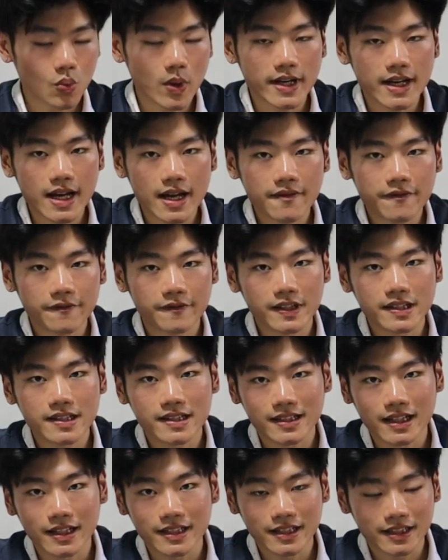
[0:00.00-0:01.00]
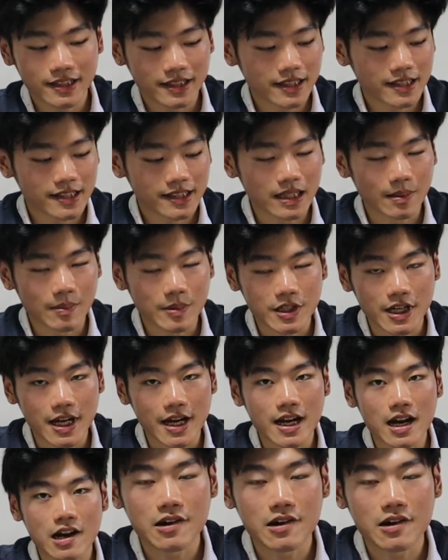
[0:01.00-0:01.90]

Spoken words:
when I first studied this subject,